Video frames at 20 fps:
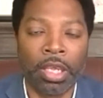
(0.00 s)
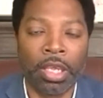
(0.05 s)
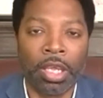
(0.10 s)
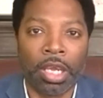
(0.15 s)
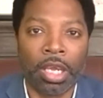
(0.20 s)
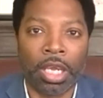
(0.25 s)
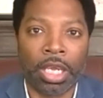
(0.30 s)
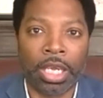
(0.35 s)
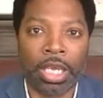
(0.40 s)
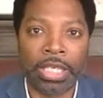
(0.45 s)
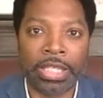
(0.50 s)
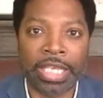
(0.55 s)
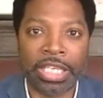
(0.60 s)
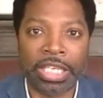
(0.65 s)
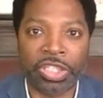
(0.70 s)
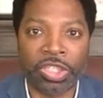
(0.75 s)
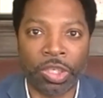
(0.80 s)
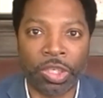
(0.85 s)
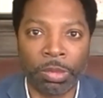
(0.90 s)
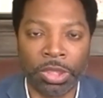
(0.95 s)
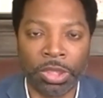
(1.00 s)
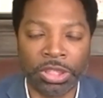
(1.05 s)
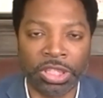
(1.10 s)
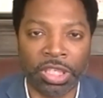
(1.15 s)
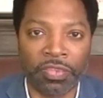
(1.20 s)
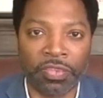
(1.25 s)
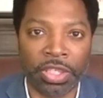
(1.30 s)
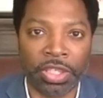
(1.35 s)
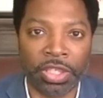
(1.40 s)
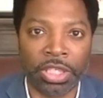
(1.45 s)
uh, is that so much
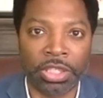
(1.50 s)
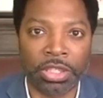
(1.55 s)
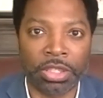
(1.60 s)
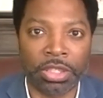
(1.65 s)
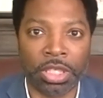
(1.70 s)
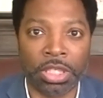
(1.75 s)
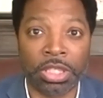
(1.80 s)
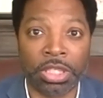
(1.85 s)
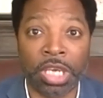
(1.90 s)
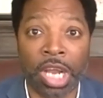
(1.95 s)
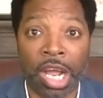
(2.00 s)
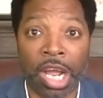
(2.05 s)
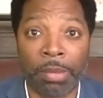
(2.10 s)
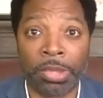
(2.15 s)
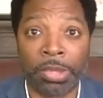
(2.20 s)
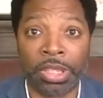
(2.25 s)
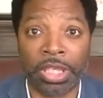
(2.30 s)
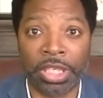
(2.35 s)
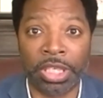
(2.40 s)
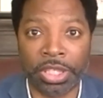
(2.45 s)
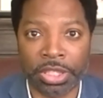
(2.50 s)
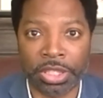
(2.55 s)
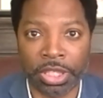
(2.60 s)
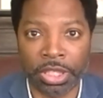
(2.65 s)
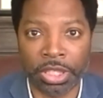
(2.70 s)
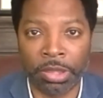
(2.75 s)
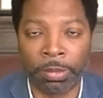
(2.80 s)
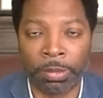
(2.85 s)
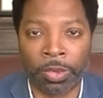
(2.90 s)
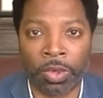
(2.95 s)
of it is is not malicious
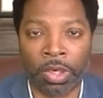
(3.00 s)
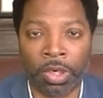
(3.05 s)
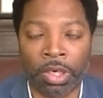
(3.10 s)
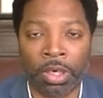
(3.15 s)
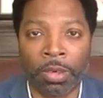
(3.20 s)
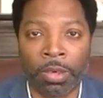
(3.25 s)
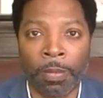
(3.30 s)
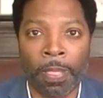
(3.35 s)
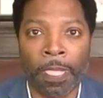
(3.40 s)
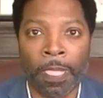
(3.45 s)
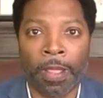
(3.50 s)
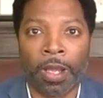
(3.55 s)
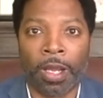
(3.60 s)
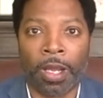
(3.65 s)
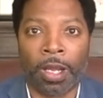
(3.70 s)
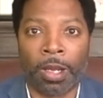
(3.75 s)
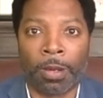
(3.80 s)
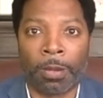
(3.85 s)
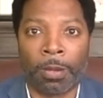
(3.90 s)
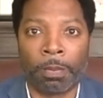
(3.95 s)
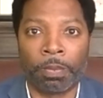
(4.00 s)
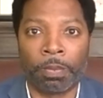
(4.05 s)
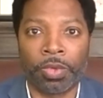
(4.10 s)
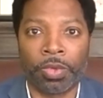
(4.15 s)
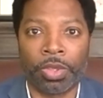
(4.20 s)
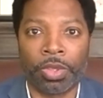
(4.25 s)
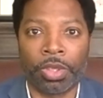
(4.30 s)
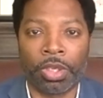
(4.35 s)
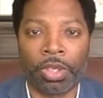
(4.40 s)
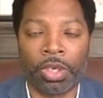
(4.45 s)
anymore. Um,
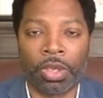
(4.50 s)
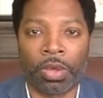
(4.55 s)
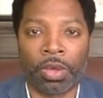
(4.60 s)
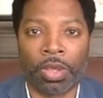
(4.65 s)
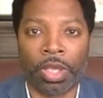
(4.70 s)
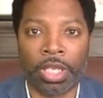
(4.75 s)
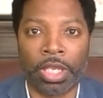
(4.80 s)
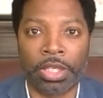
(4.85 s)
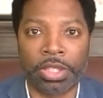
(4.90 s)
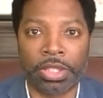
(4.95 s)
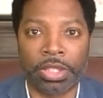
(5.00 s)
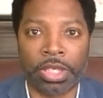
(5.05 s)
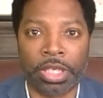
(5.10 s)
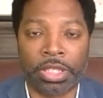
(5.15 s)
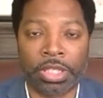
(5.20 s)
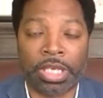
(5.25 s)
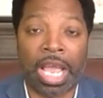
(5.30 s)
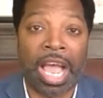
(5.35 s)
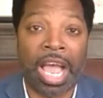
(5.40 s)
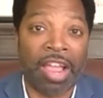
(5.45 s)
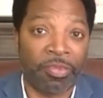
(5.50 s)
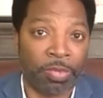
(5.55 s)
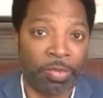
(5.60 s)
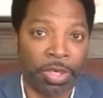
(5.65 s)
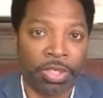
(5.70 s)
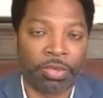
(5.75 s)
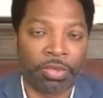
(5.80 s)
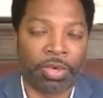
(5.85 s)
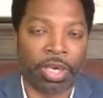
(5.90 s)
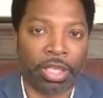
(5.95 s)
you know, it's it's I've been
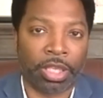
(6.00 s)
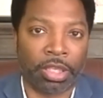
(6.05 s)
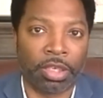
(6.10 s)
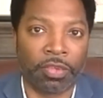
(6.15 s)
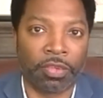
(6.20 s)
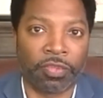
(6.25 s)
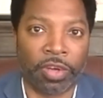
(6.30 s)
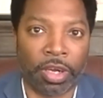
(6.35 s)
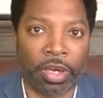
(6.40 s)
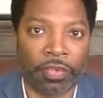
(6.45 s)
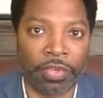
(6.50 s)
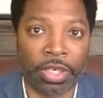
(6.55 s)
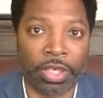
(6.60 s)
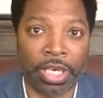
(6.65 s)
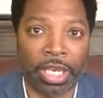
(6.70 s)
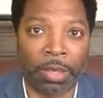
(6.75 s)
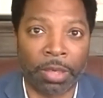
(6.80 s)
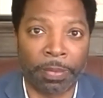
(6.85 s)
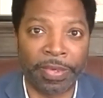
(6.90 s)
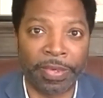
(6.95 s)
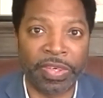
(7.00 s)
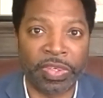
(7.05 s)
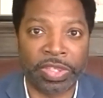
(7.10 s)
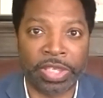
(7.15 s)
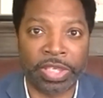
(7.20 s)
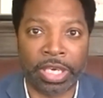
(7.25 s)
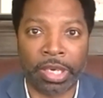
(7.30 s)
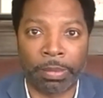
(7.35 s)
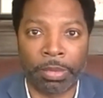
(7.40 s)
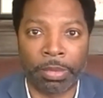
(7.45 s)
directly involved in helping to
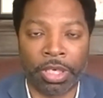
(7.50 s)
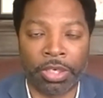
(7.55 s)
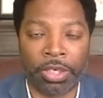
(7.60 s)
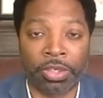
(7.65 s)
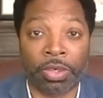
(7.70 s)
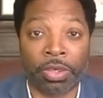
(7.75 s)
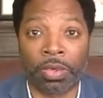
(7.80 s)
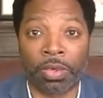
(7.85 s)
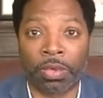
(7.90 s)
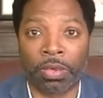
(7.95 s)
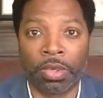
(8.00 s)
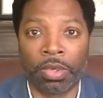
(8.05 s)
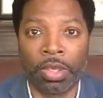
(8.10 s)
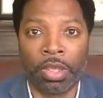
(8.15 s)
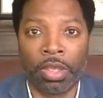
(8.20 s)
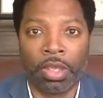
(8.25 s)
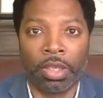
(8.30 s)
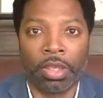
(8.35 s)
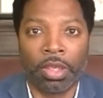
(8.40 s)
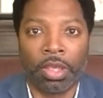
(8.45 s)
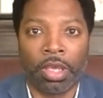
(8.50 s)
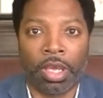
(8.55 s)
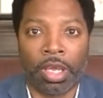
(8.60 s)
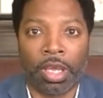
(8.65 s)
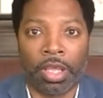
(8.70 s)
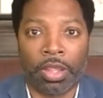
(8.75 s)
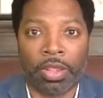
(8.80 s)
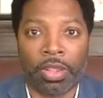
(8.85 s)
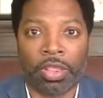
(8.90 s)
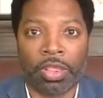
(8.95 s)
set up internal
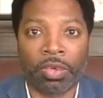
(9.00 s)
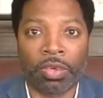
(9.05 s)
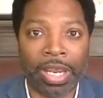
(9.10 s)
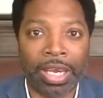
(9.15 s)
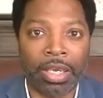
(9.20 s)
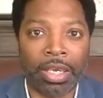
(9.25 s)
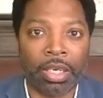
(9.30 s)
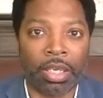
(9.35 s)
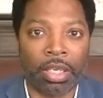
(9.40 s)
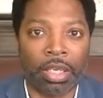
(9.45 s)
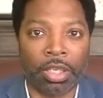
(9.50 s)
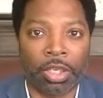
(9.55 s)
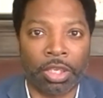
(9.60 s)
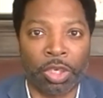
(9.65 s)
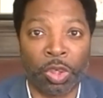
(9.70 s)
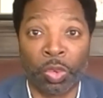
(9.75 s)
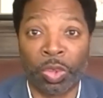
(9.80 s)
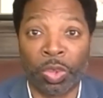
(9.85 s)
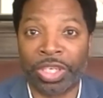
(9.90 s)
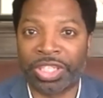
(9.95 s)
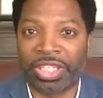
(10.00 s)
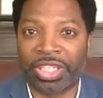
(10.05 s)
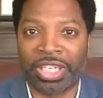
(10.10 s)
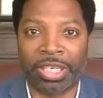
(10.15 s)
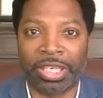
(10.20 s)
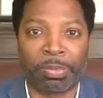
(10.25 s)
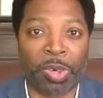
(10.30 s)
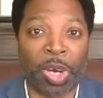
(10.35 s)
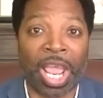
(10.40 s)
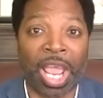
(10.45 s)
uh, threat
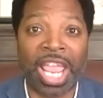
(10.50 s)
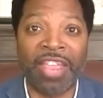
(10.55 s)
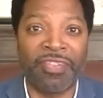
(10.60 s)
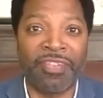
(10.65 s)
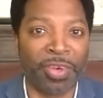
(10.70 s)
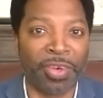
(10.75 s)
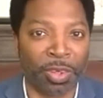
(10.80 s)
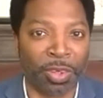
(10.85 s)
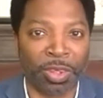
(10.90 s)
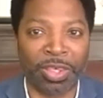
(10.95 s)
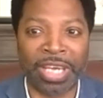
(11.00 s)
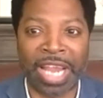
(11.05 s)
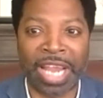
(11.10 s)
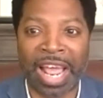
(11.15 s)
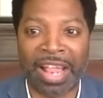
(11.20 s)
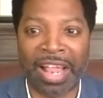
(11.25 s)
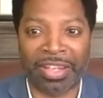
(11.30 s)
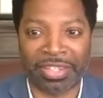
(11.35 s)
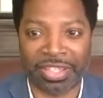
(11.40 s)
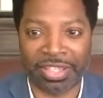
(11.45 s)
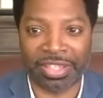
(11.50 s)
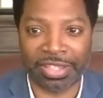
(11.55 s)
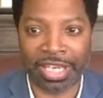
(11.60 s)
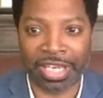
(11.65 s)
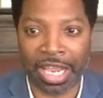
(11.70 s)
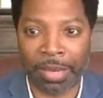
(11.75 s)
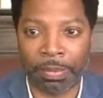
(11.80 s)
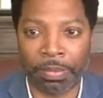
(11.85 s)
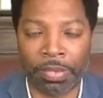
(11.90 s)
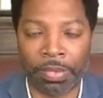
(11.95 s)
heuristic behavioral analysis
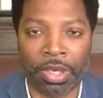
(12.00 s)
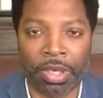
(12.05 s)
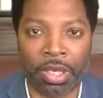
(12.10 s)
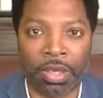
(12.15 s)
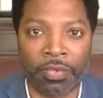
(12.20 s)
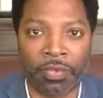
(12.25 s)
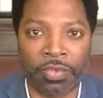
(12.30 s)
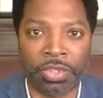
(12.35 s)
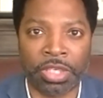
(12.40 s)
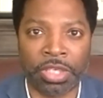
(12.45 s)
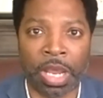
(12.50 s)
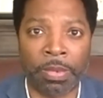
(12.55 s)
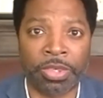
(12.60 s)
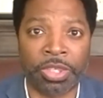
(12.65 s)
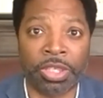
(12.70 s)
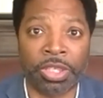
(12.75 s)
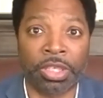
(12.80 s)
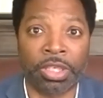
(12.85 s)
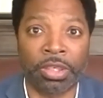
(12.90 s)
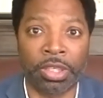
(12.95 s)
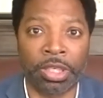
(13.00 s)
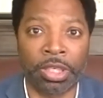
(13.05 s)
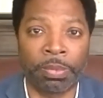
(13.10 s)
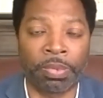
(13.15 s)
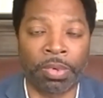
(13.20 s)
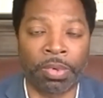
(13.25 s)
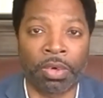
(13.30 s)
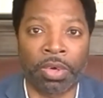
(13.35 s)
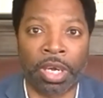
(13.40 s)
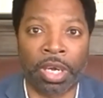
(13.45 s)
type uh, cybersecurity
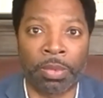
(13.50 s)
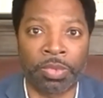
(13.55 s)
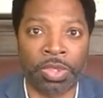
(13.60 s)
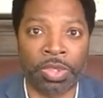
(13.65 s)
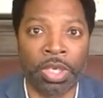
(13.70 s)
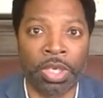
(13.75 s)
programs